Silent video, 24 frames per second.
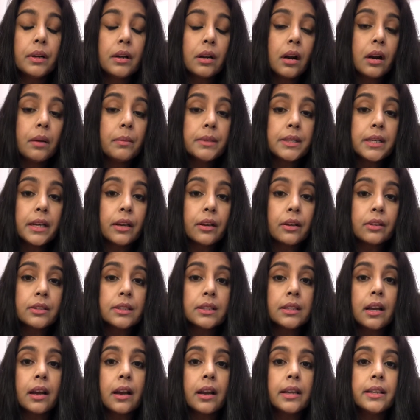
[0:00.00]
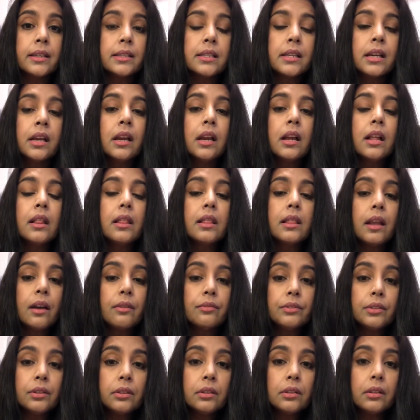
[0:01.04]
carbon dioxide
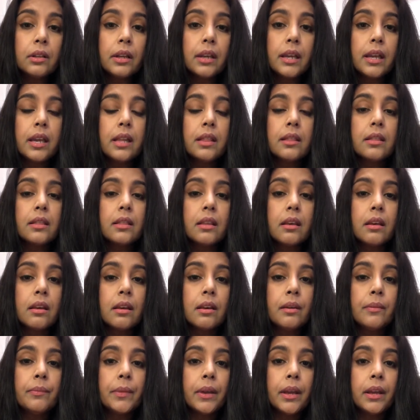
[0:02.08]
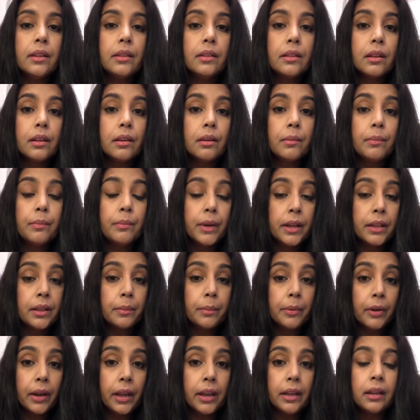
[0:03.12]
level in the in the in the
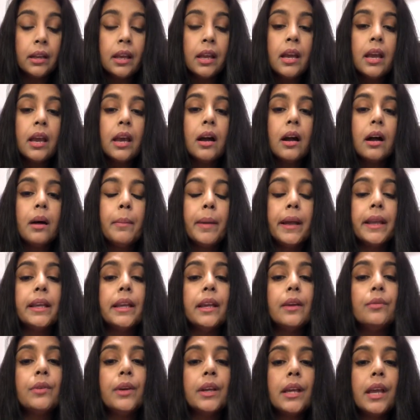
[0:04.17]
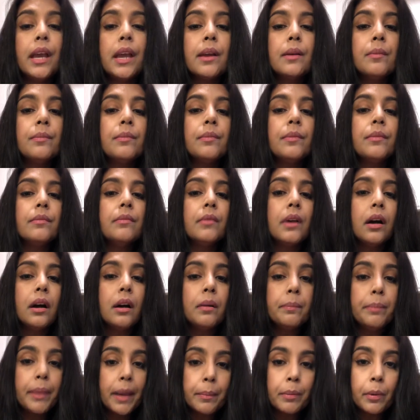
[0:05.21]
brain uh, by giving him a
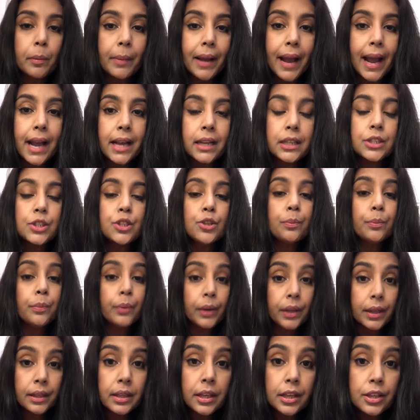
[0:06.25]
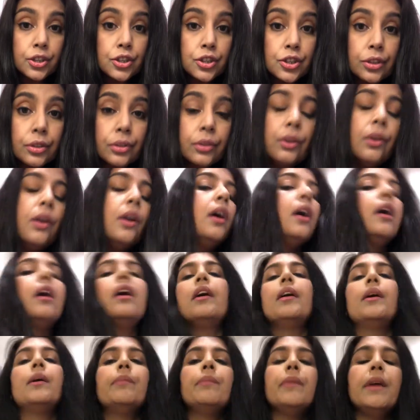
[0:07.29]
paper bag to breathe into,
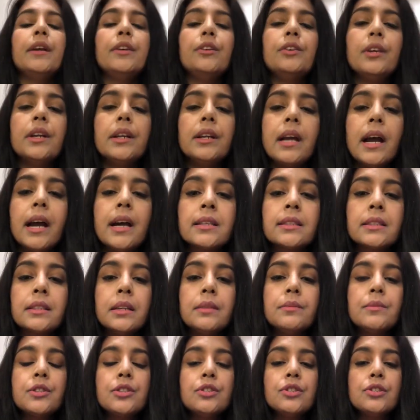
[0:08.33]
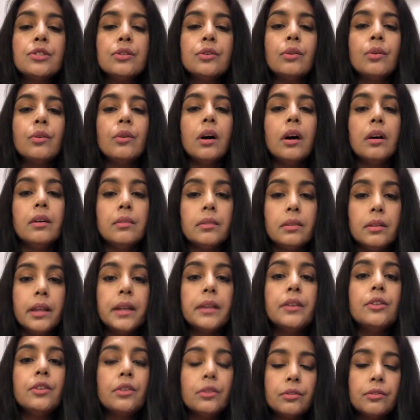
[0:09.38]
um, and you can ask him to do like
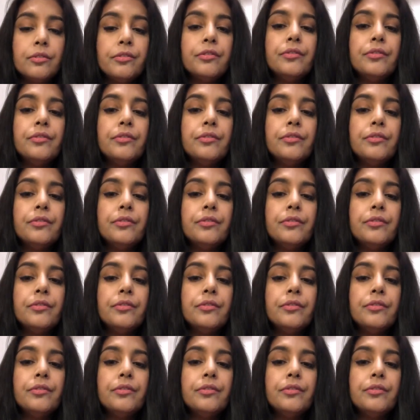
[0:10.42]
you know